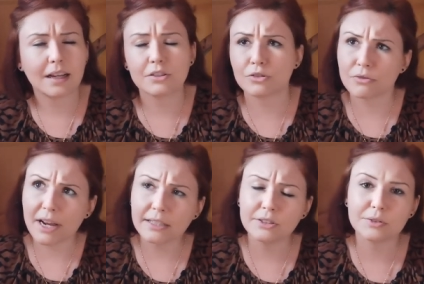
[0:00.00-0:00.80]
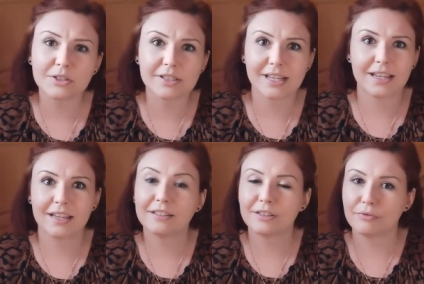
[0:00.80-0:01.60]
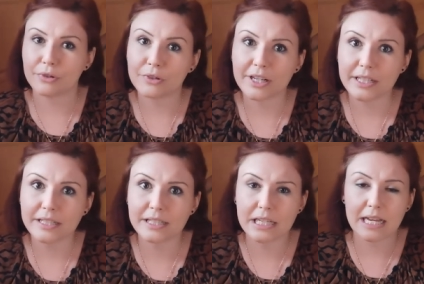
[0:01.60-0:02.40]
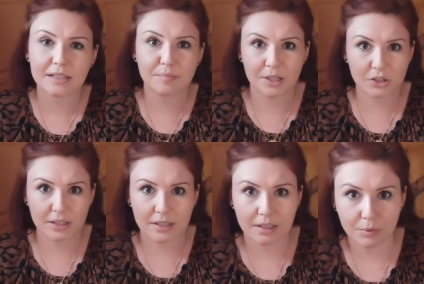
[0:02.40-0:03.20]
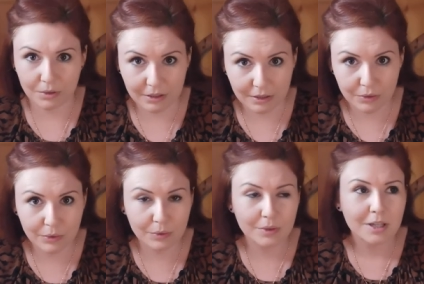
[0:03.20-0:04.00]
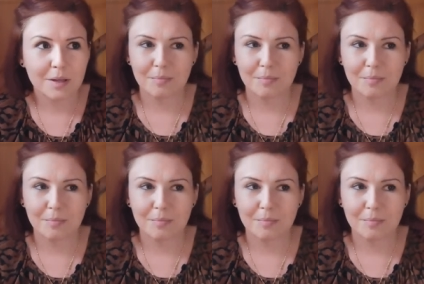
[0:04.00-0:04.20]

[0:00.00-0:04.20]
I tried to stay in the forest as much as I wanted to